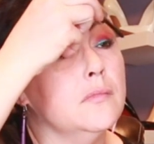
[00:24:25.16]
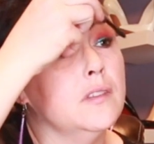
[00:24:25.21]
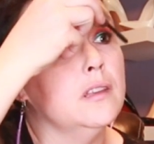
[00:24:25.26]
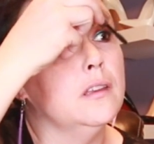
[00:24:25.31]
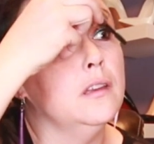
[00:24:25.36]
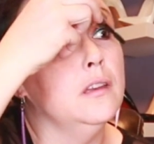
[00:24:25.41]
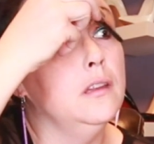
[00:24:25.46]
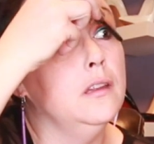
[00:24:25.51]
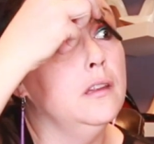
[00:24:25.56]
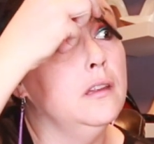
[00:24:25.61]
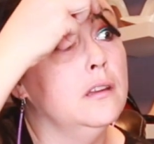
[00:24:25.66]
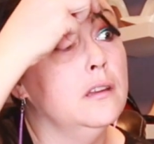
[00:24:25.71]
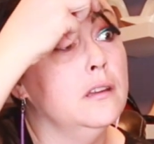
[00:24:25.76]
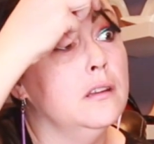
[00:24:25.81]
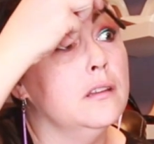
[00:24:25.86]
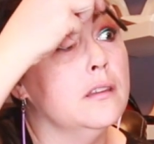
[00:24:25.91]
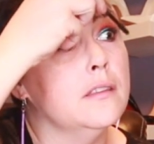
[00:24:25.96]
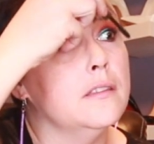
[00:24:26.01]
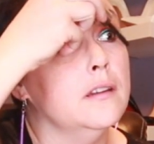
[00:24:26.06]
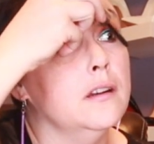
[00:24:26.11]

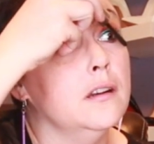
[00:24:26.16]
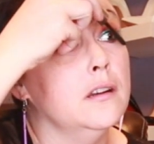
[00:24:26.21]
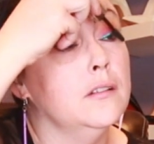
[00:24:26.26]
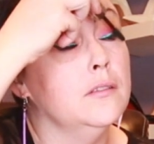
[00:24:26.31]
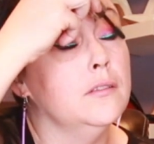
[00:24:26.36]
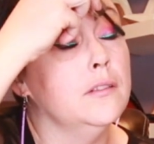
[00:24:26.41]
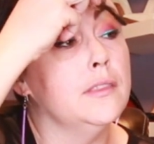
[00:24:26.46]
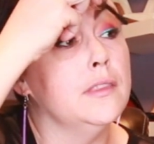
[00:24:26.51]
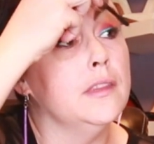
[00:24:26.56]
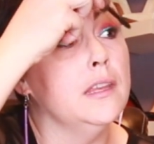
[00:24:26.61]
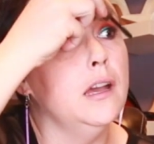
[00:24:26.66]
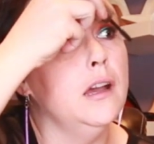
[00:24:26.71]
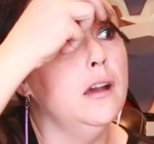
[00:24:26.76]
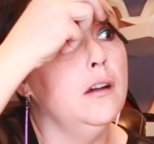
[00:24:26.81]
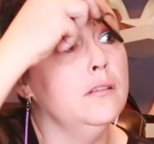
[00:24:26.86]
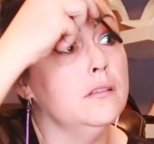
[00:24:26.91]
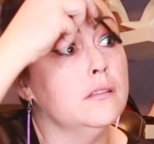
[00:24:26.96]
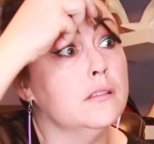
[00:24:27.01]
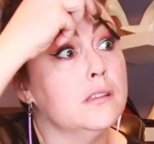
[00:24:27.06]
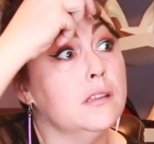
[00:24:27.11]
Again, starting with the
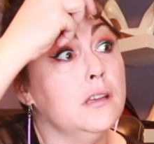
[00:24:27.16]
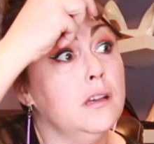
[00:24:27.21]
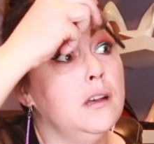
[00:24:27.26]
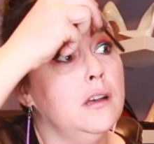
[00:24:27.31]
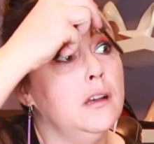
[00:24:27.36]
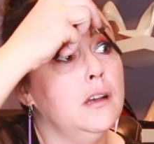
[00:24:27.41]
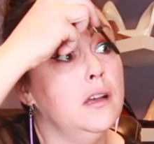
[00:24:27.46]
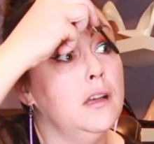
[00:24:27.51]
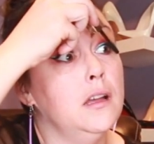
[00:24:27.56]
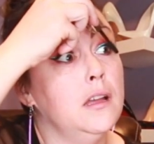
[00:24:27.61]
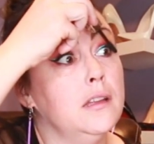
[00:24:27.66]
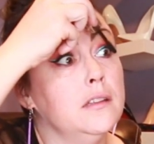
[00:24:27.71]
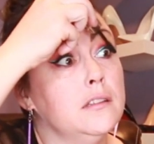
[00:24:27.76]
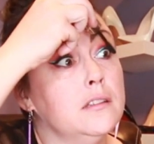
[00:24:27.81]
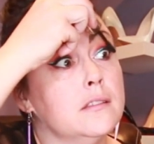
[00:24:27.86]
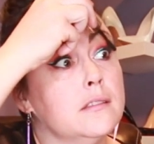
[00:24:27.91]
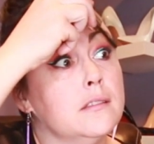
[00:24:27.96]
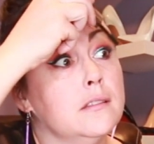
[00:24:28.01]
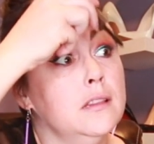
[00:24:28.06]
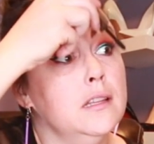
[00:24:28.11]
outside,
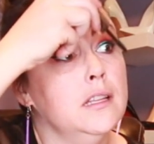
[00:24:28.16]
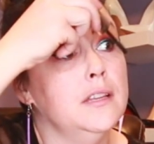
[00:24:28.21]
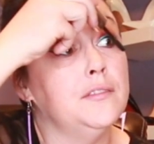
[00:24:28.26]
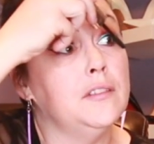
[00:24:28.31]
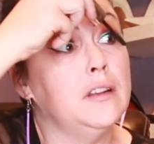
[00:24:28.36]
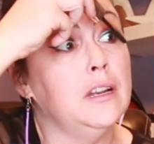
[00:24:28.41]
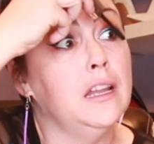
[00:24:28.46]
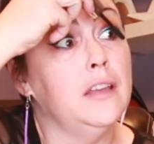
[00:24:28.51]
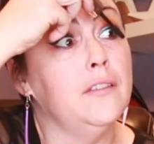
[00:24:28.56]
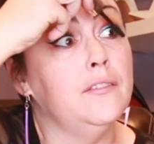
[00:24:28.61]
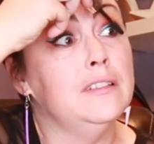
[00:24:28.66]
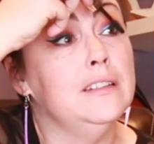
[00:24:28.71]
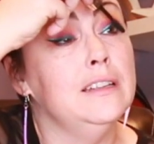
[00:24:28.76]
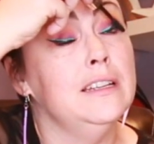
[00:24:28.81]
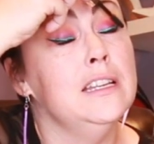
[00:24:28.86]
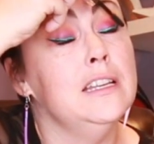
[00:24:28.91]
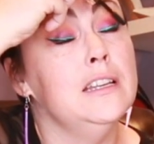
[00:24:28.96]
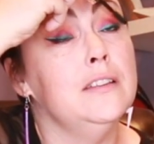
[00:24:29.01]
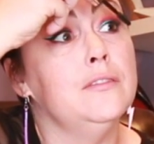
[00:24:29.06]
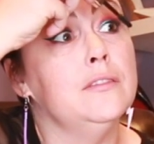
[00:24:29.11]
just lift, lift,
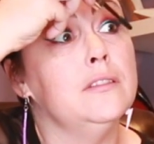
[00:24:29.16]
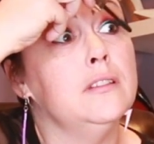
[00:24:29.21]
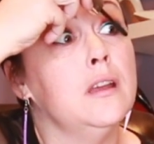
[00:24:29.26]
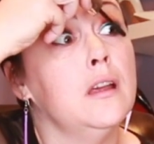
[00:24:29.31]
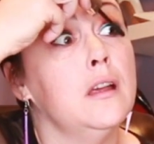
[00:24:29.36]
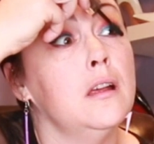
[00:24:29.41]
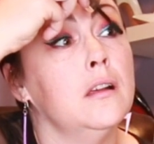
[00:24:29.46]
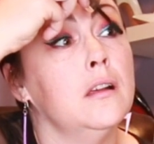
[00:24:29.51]
lift.